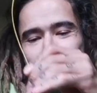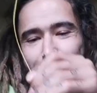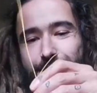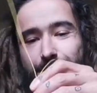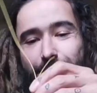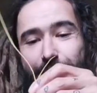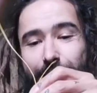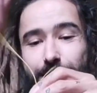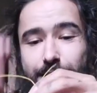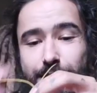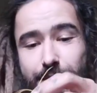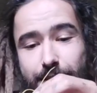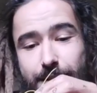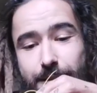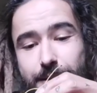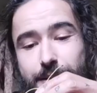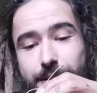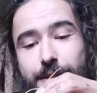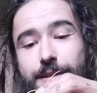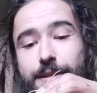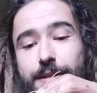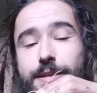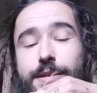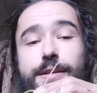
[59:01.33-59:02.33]
and
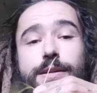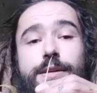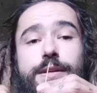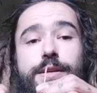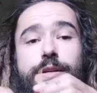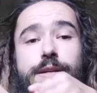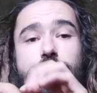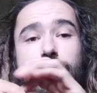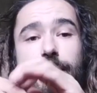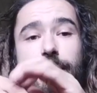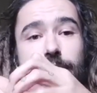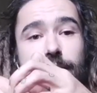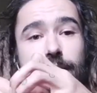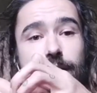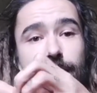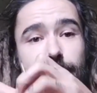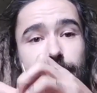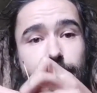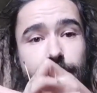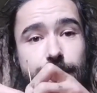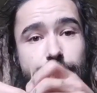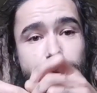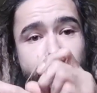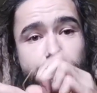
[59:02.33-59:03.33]
here goes the
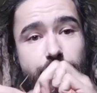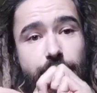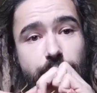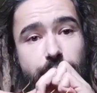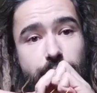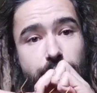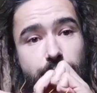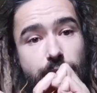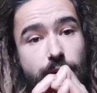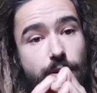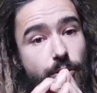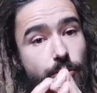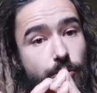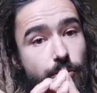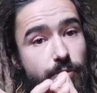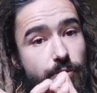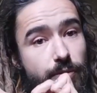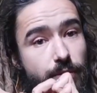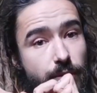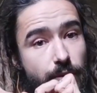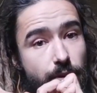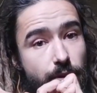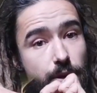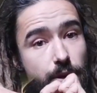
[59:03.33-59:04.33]
knot and I'm
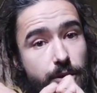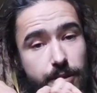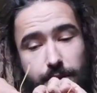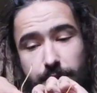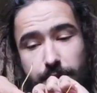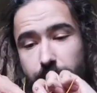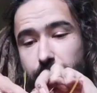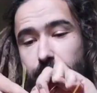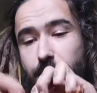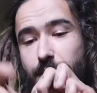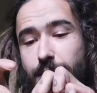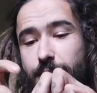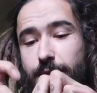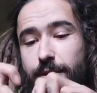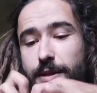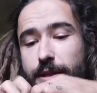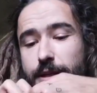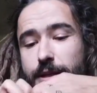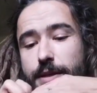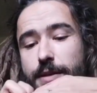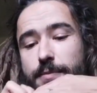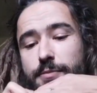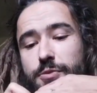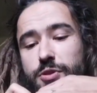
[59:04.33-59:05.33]
just gonna do a
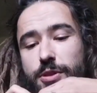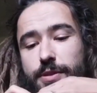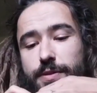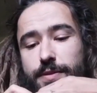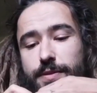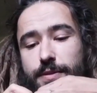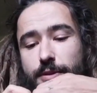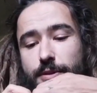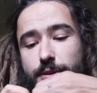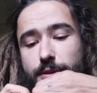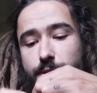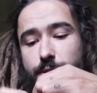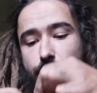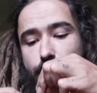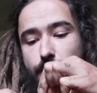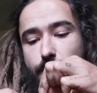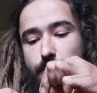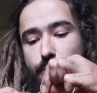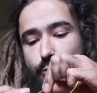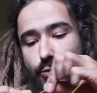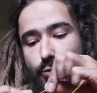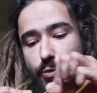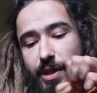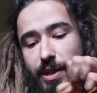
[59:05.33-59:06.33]
reef knot
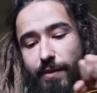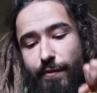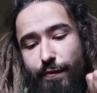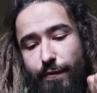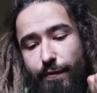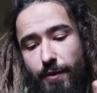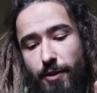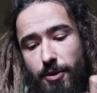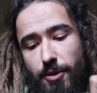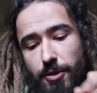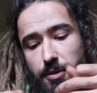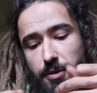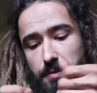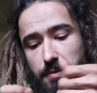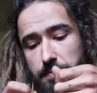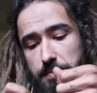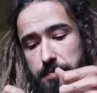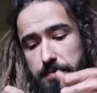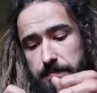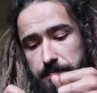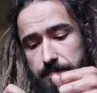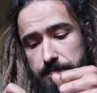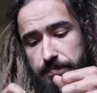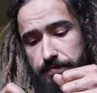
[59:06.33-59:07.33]

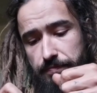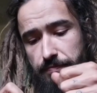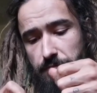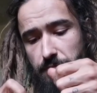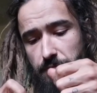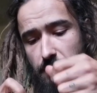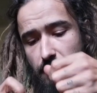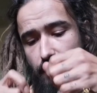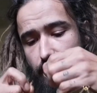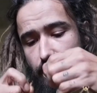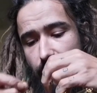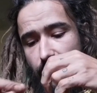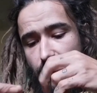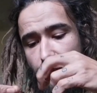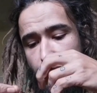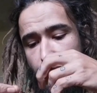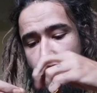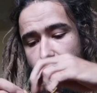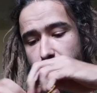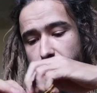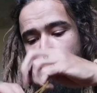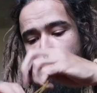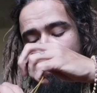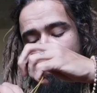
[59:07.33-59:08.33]
um,
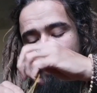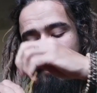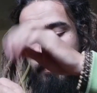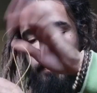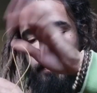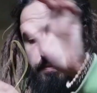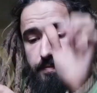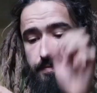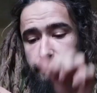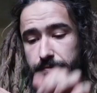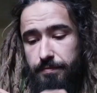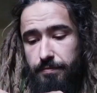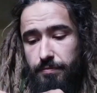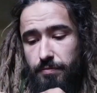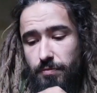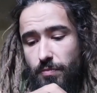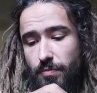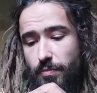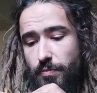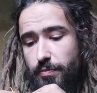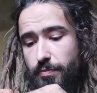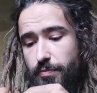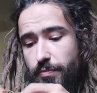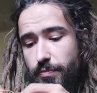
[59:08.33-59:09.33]
I think I could
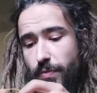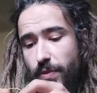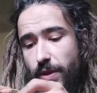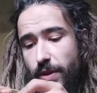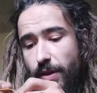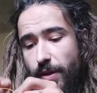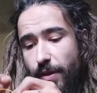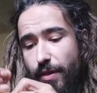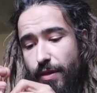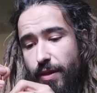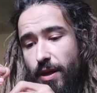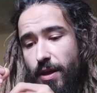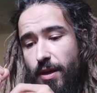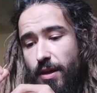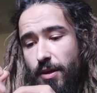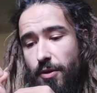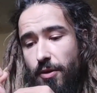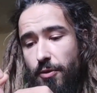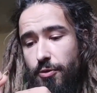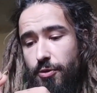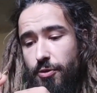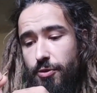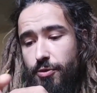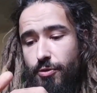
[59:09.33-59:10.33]
do a
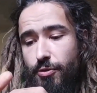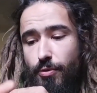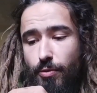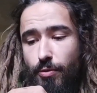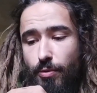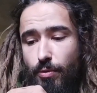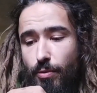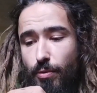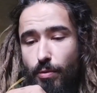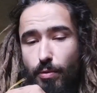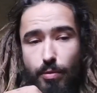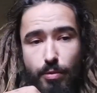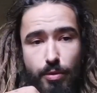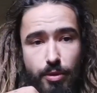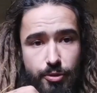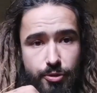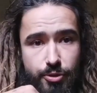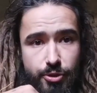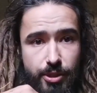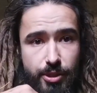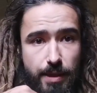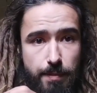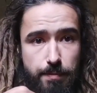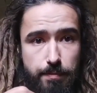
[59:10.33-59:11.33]
sheep bend, sheep
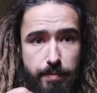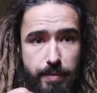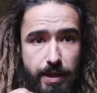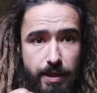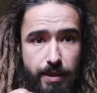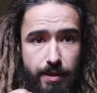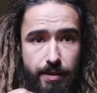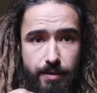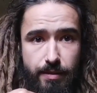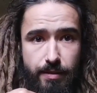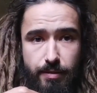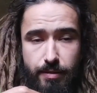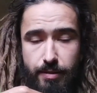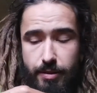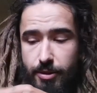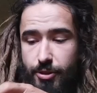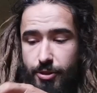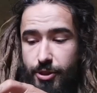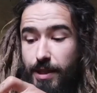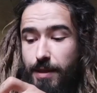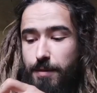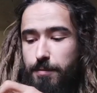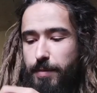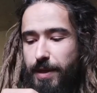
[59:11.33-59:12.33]
bend, sheep,
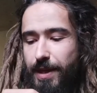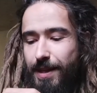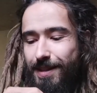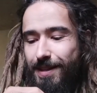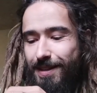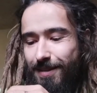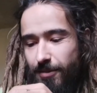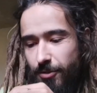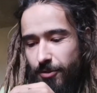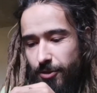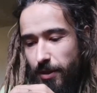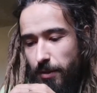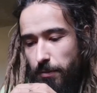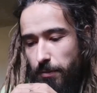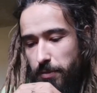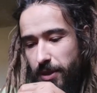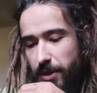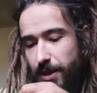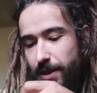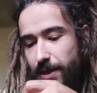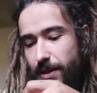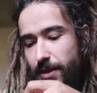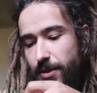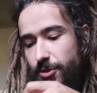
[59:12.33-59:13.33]
sheep bend or
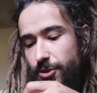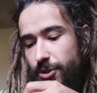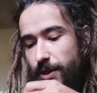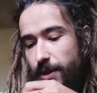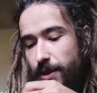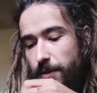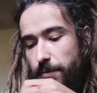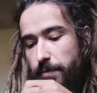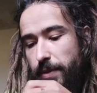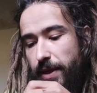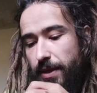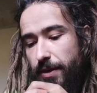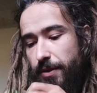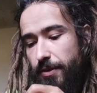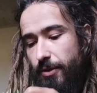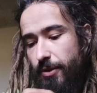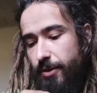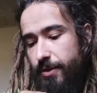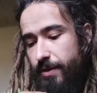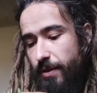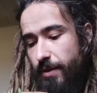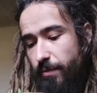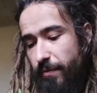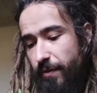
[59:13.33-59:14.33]
something, but I'm
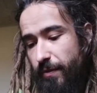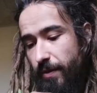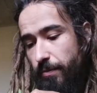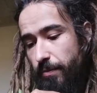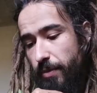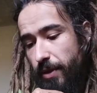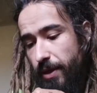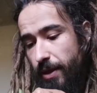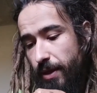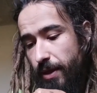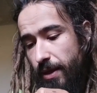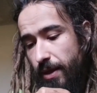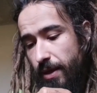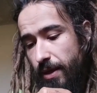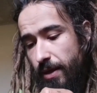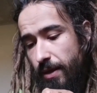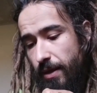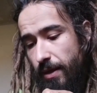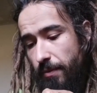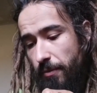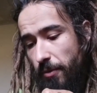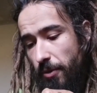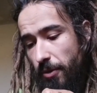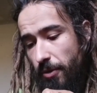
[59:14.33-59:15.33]
gonna go with a reef knot.
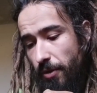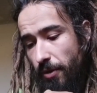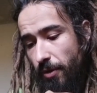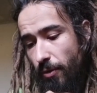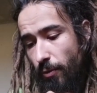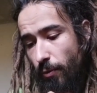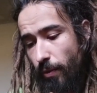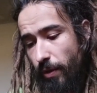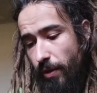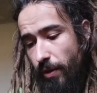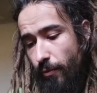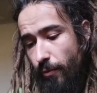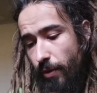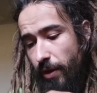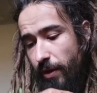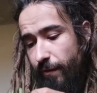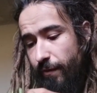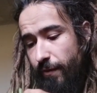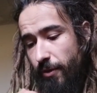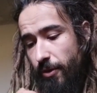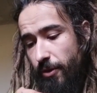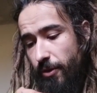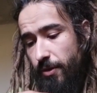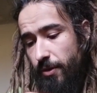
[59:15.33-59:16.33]
It should
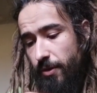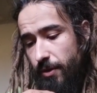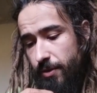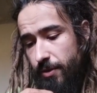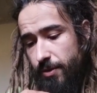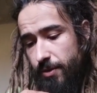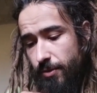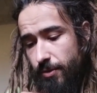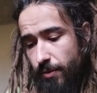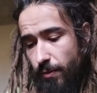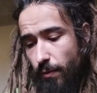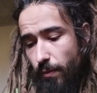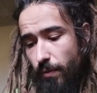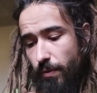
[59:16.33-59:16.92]
should be fine,